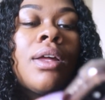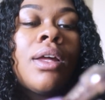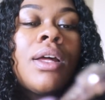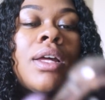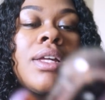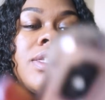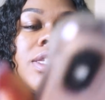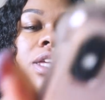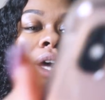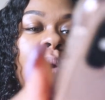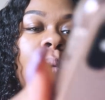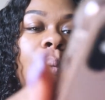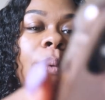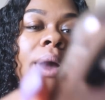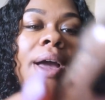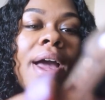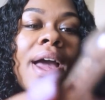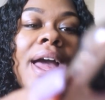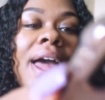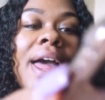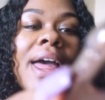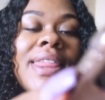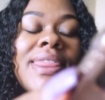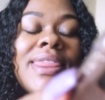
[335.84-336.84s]
So
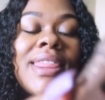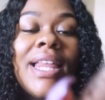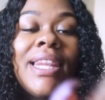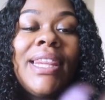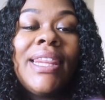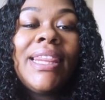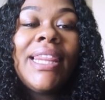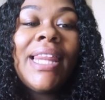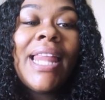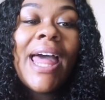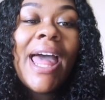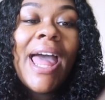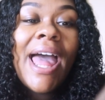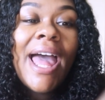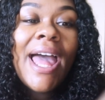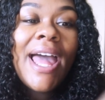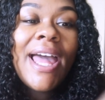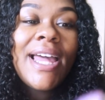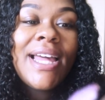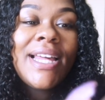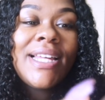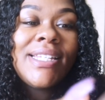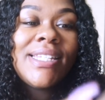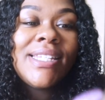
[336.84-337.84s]
the
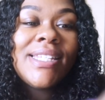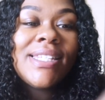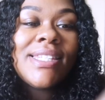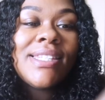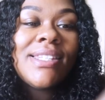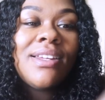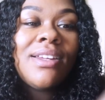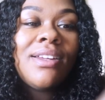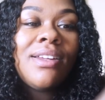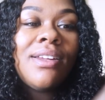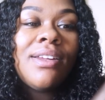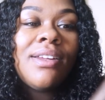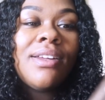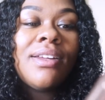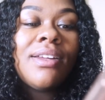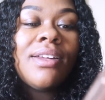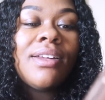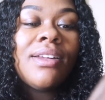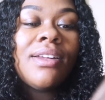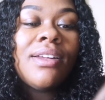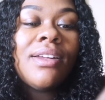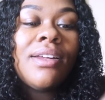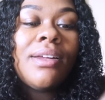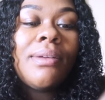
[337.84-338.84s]
last
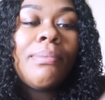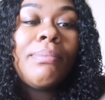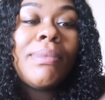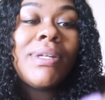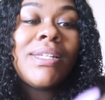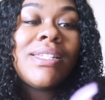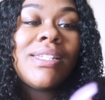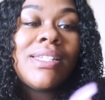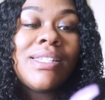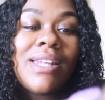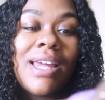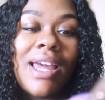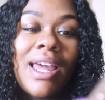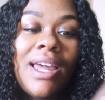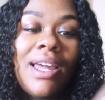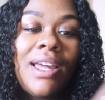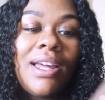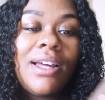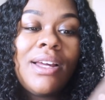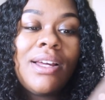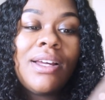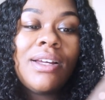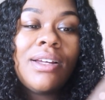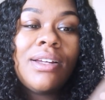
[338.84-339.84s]

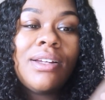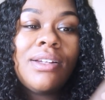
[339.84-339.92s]
mistake